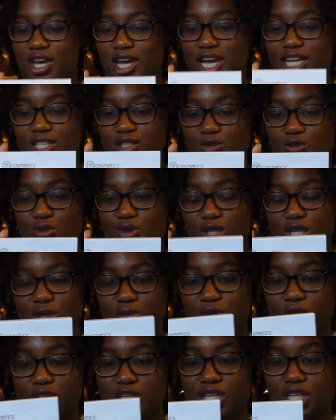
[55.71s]
It's
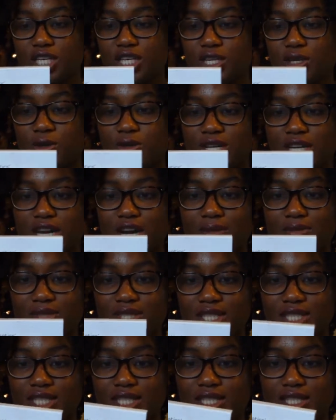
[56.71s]
really cute. It comes
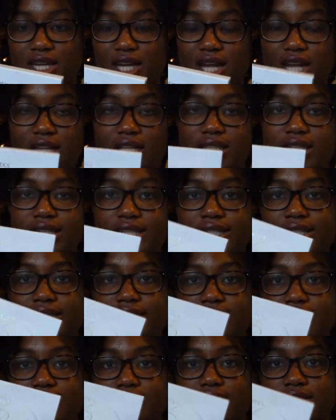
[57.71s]
in
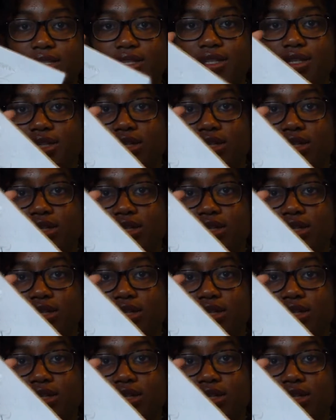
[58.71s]
this